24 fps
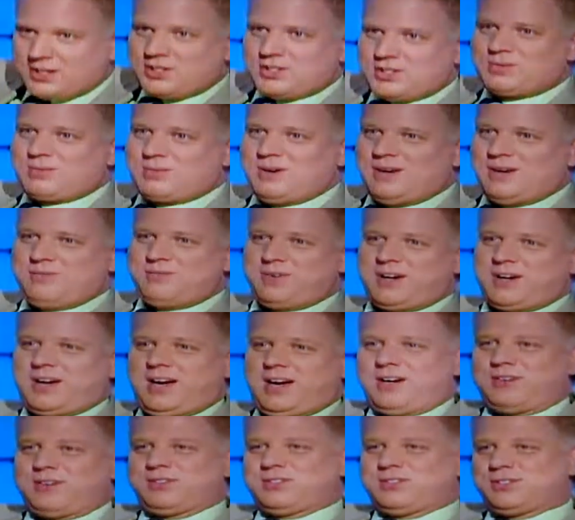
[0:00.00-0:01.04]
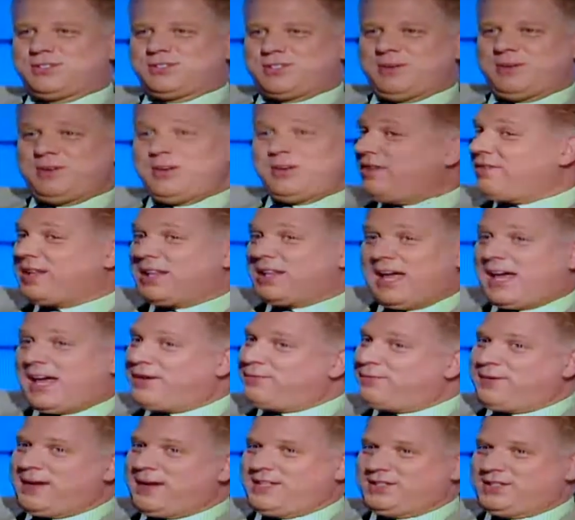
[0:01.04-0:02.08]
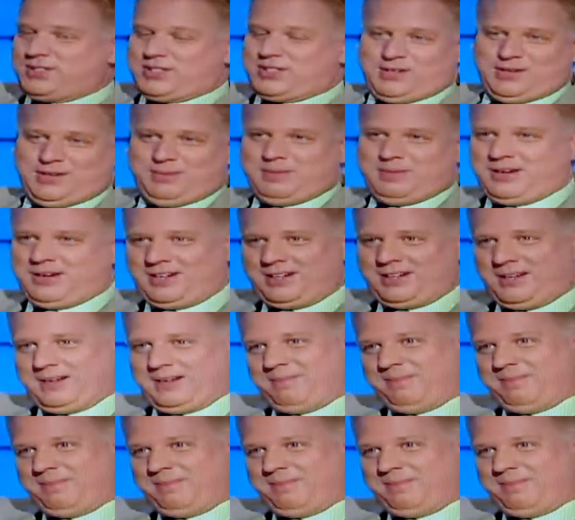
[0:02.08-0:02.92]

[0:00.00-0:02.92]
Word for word: could just run for Congress or something. You have a lot of fans here in America.